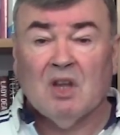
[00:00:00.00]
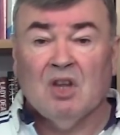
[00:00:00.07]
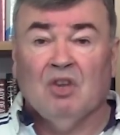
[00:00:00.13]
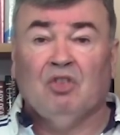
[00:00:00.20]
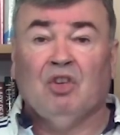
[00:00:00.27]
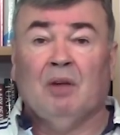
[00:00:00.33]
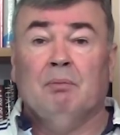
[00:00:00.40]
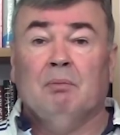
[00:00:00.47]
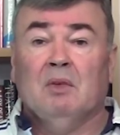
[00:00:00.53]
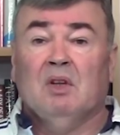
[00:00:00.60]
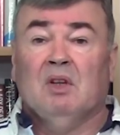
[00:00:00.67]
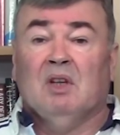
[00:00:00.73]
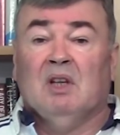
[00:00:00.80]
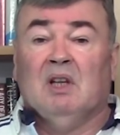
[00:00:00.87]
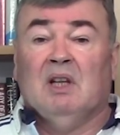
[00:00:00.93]
So
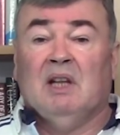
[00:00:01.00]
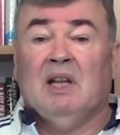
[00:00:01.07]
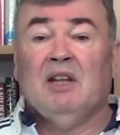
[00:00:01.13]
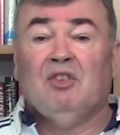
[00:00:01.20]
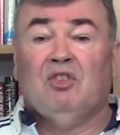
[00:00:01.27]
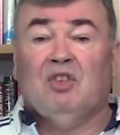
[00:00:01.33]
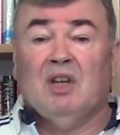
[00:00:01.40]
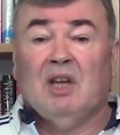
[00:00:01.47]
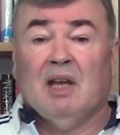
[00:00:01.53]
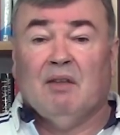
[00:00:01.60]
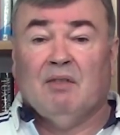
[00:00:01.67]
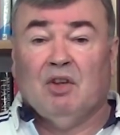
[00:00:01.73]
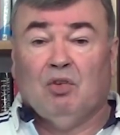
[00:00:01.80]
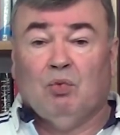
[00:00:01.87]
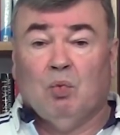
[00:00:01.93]
let's see how
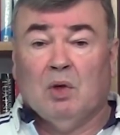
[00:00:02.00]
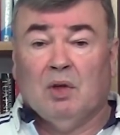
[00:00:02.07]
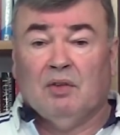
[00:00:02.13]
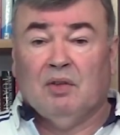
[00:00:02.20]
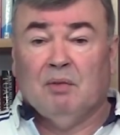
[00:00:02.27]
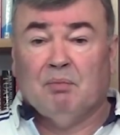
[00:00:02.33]
this works in